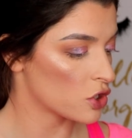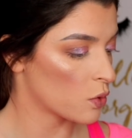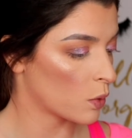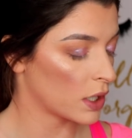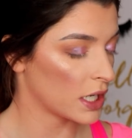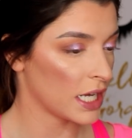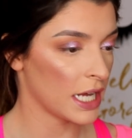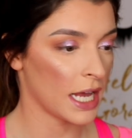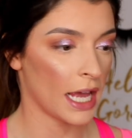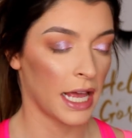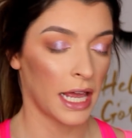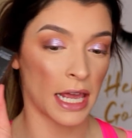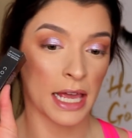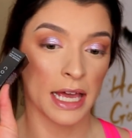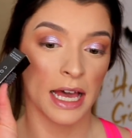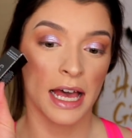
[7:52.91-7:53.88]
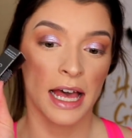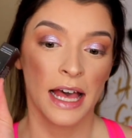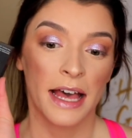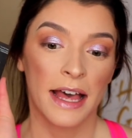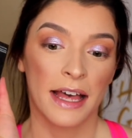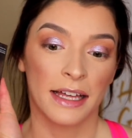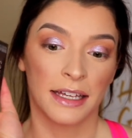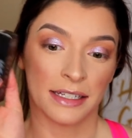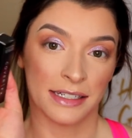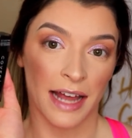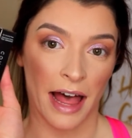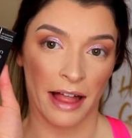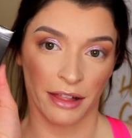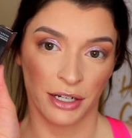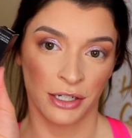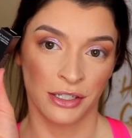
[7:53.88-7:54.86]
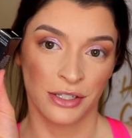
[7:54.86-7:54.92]
$28.
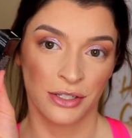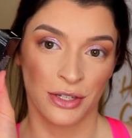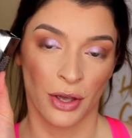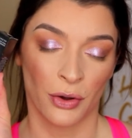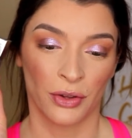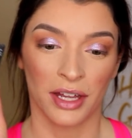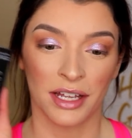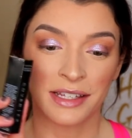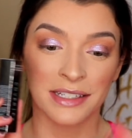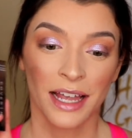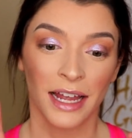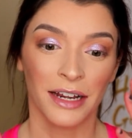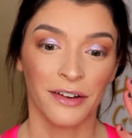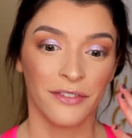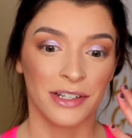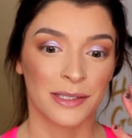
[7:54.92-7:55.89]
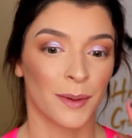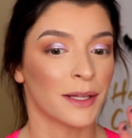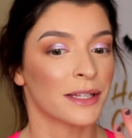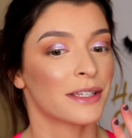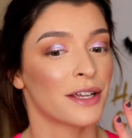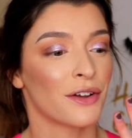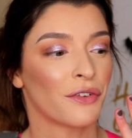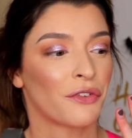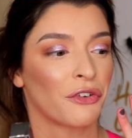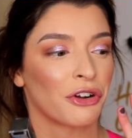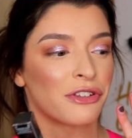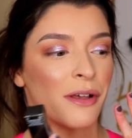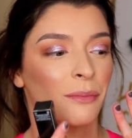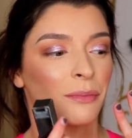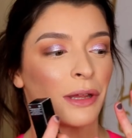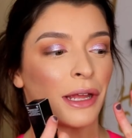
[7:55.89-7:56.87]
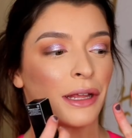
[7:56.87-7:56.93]
So that's kind of expensive for
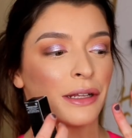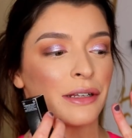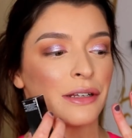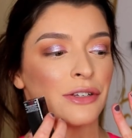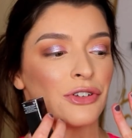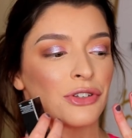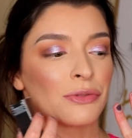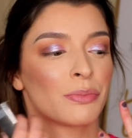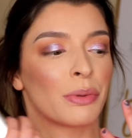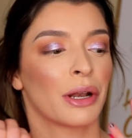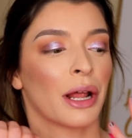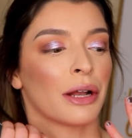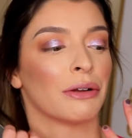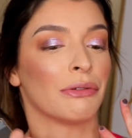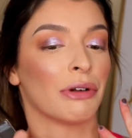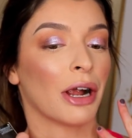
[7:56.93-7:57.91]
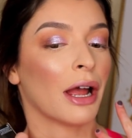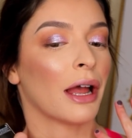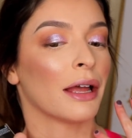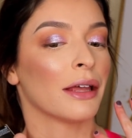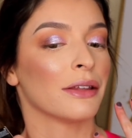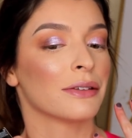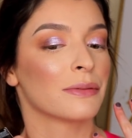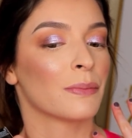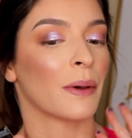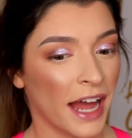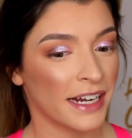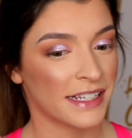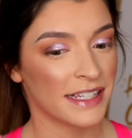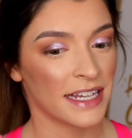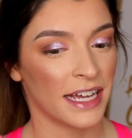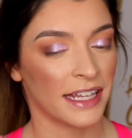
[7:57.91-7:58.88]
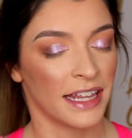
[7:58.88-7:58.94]
something to just put on your eyes.
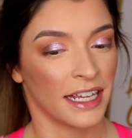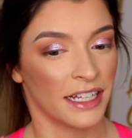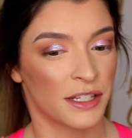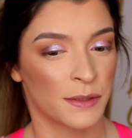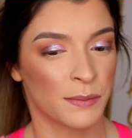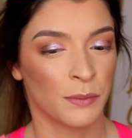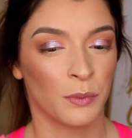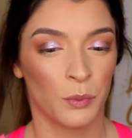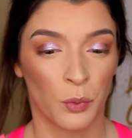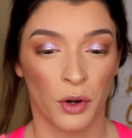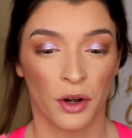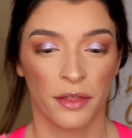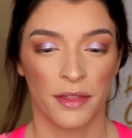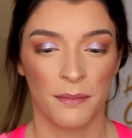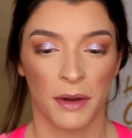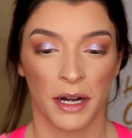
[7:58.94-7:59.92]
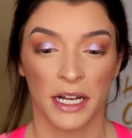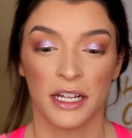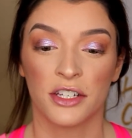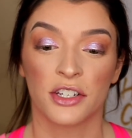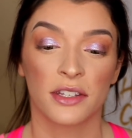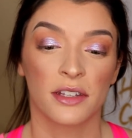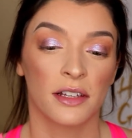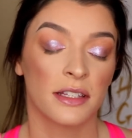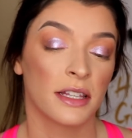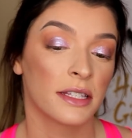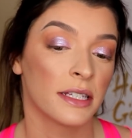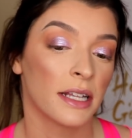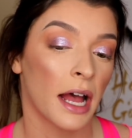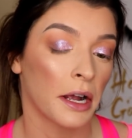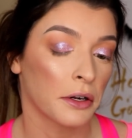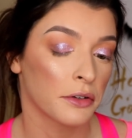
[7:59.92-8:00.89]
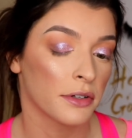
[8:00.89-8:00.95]
Honestly, I think it's worth the money just because it's
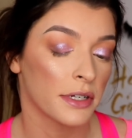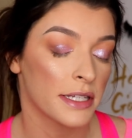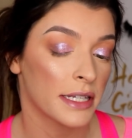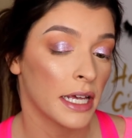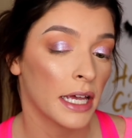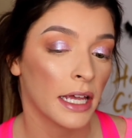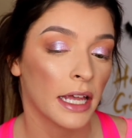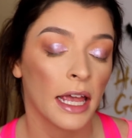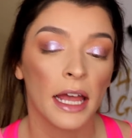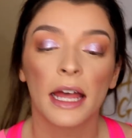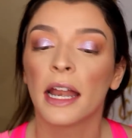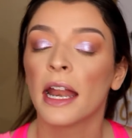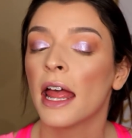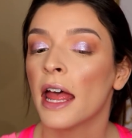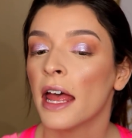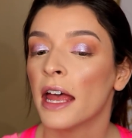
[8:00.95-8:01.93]
not creasing and